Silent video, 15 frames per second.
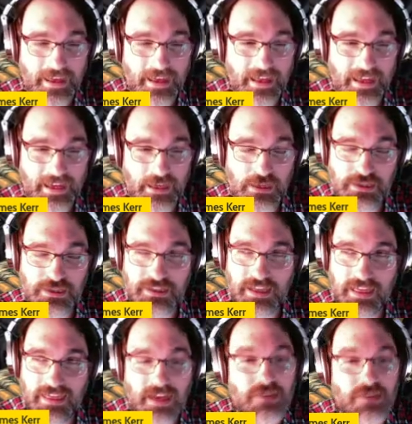And
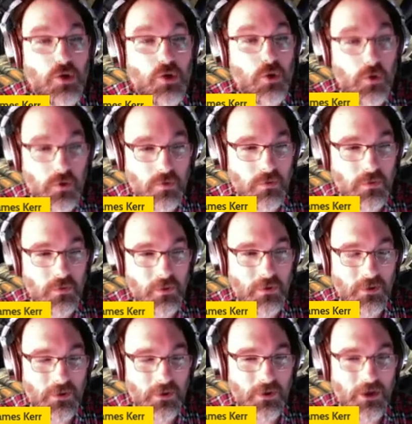that is a whole
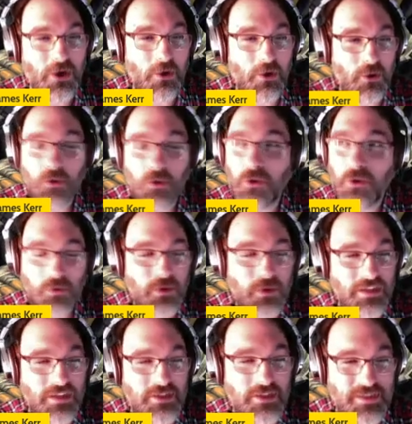a whole world unto